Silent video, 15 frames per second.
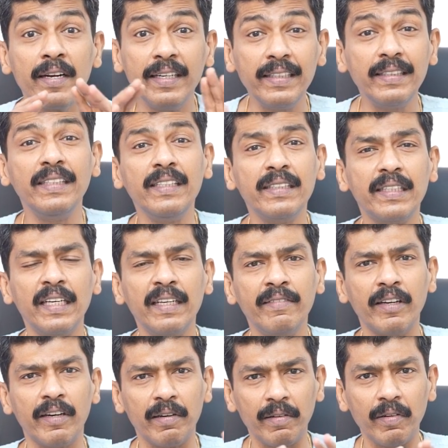diseased
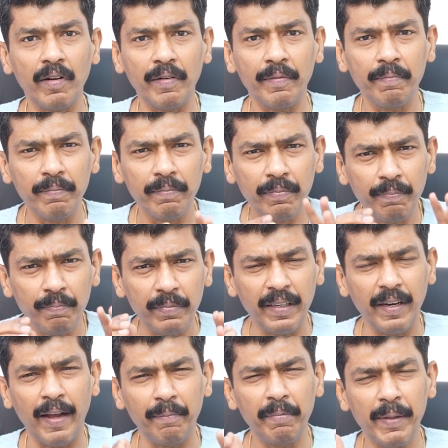liver.
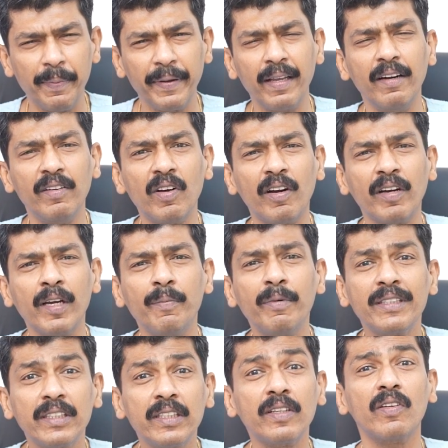You know, I'm typically talking
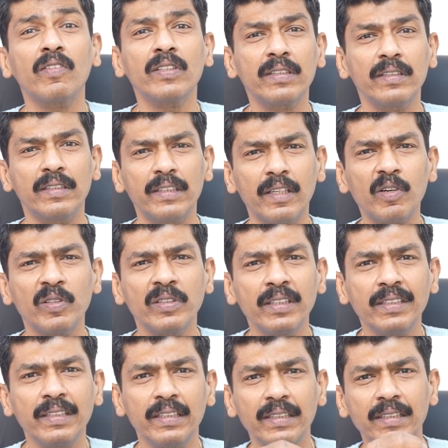about cirrhosis.
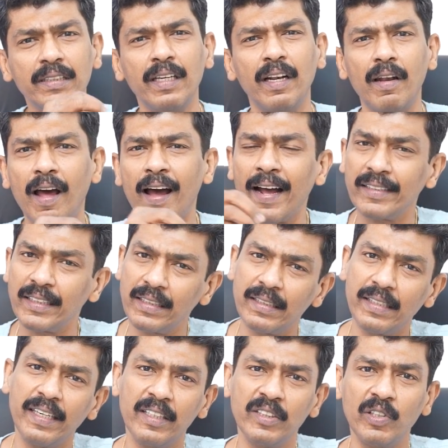Cirrhosis is the last
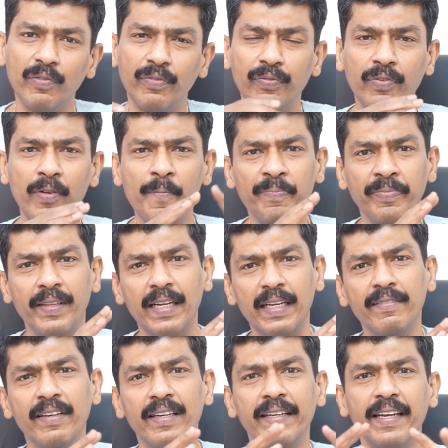stage of the
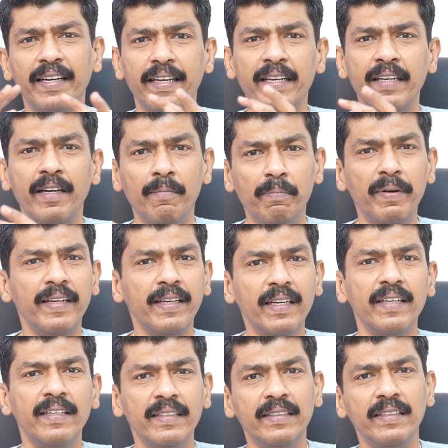liver getting
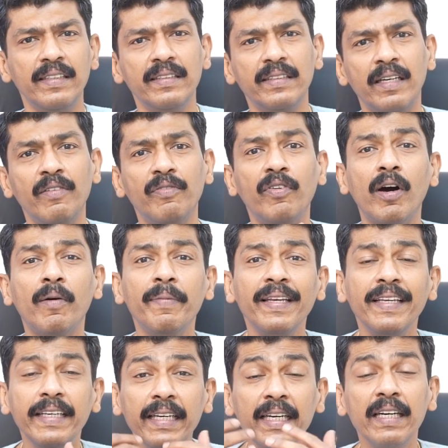completely diseased and
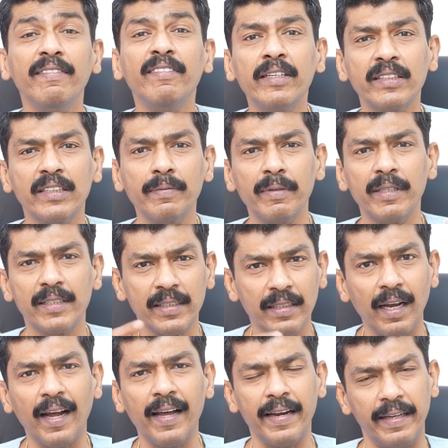forming irreversible
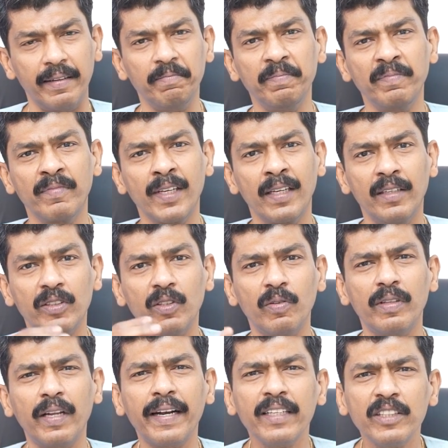scarring. So
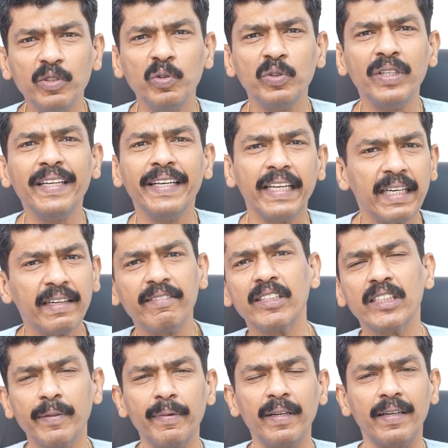that is usually
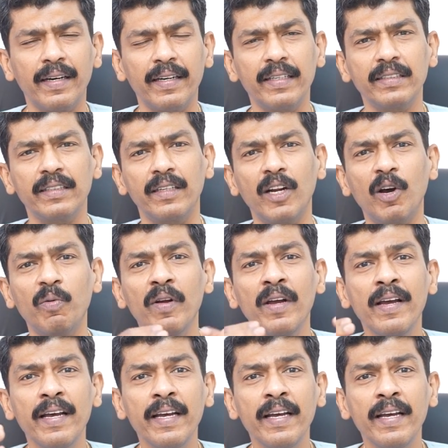irreversible condition. Now,